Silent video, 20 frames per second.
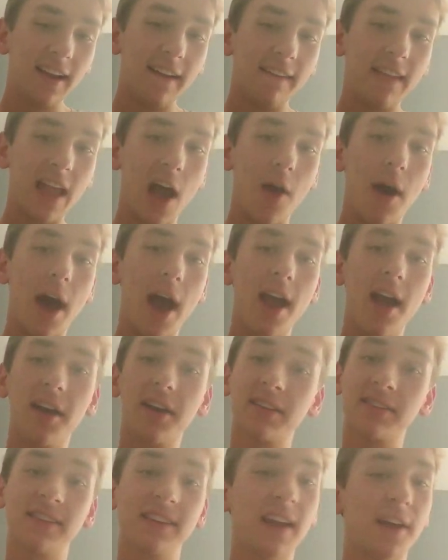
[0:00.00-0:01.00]
Now, I
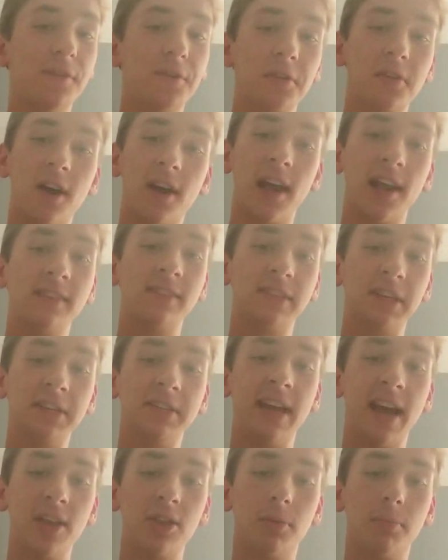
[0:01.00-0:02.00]
honestly never thought I'd see
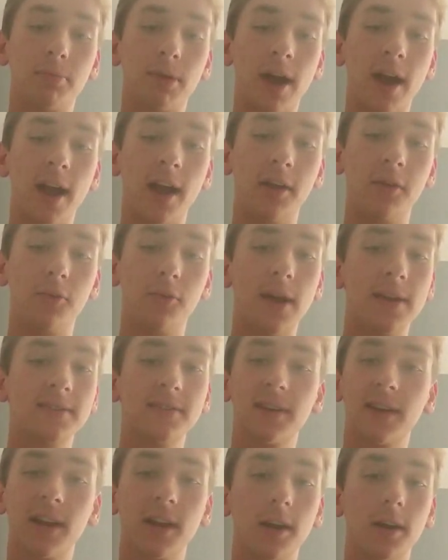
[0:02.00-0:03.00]
Daniel Bryan
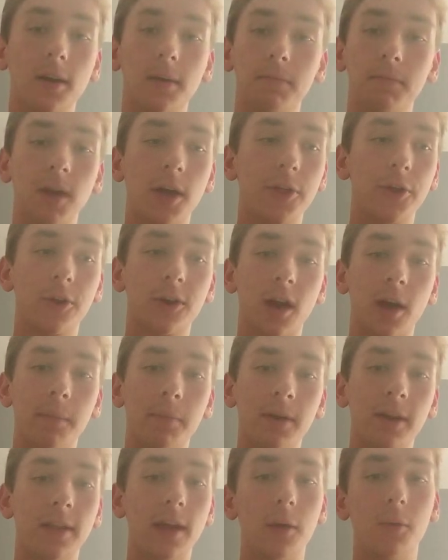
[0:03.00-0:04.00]
wrestling in another
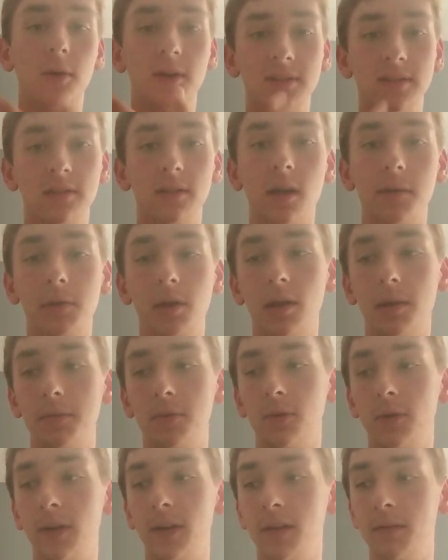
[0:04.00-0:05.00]
company that wasn't
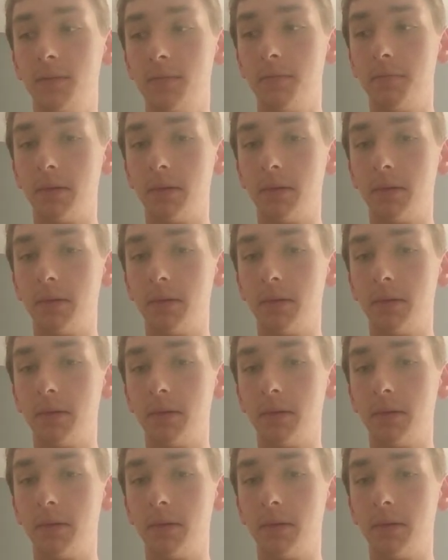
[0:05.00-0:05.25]
WWE,